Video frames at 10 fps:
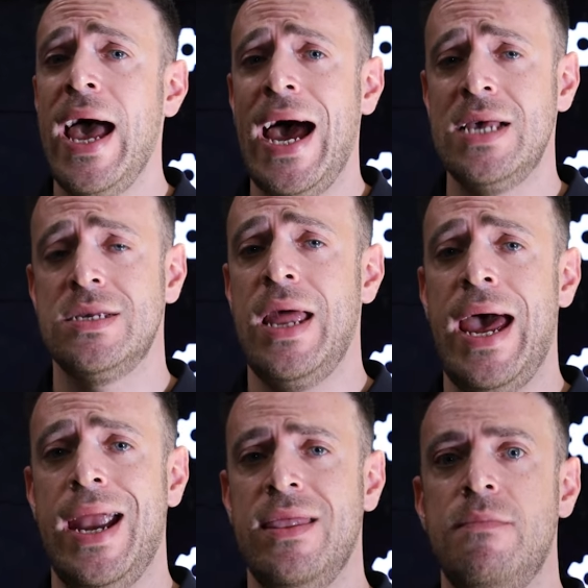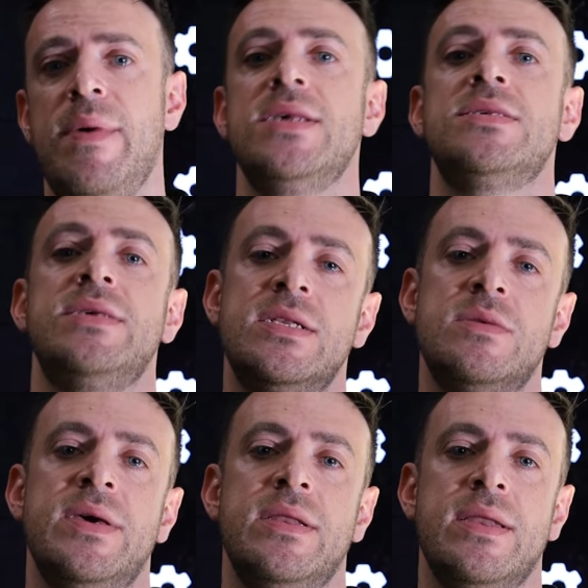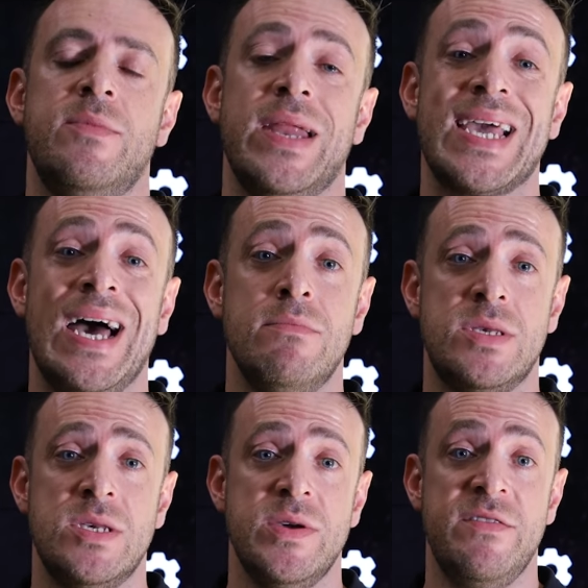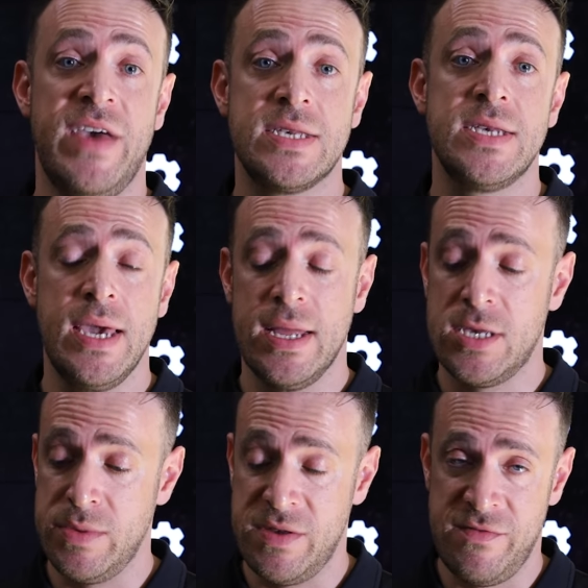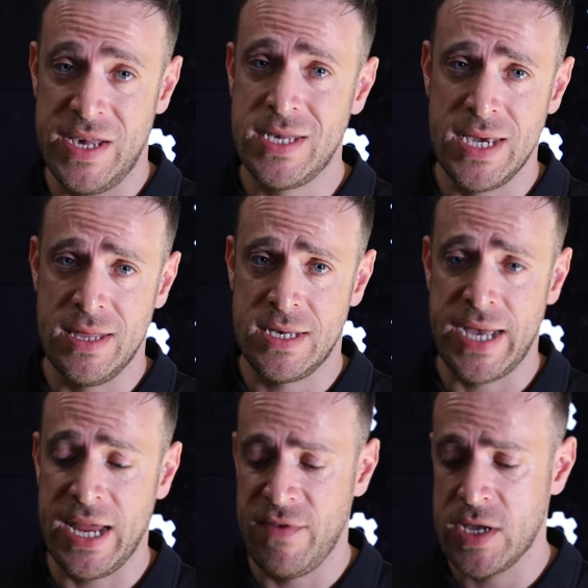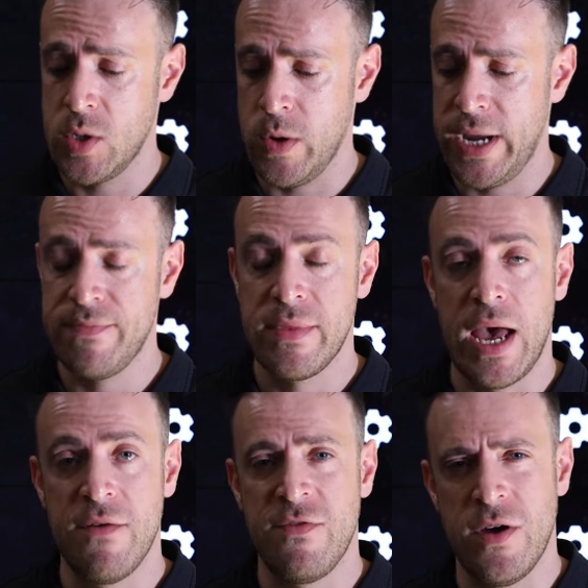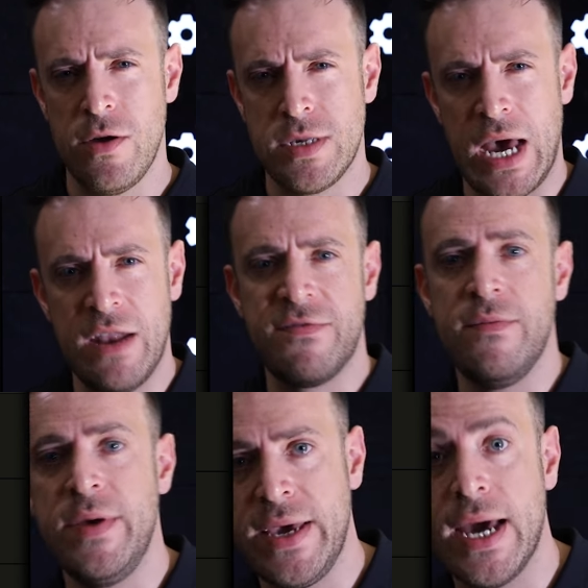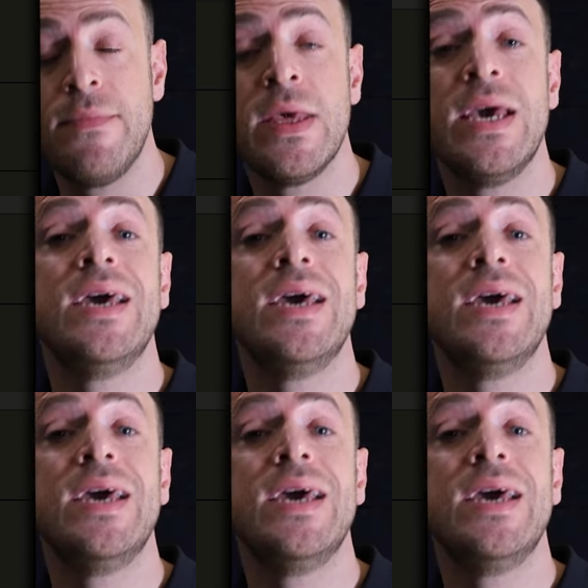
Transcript: hasn't had the best sentiment when it comes to investing in terms of investing in the state of Victoria. For those unfamiliar,